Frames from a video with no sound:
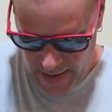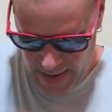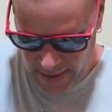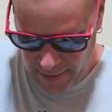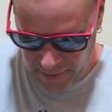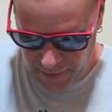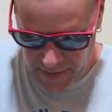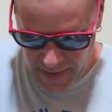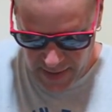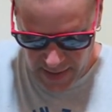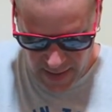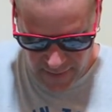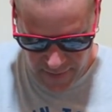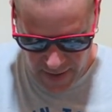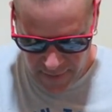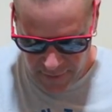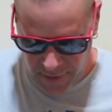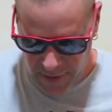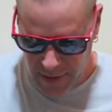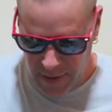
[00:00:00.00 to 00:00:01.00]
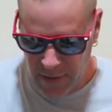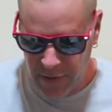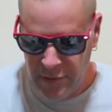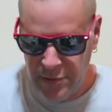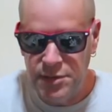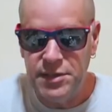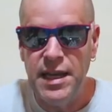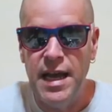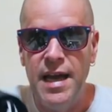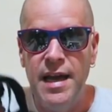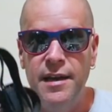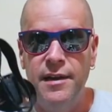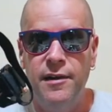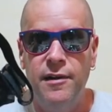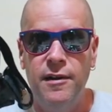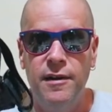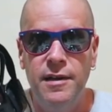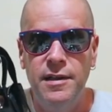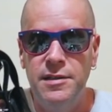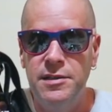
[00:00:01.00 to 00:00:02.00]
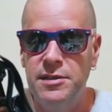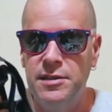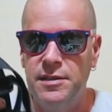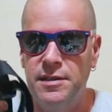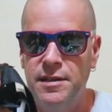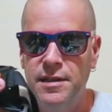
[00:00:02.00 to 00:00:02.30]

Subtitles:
I don't think I've ever used a head harness.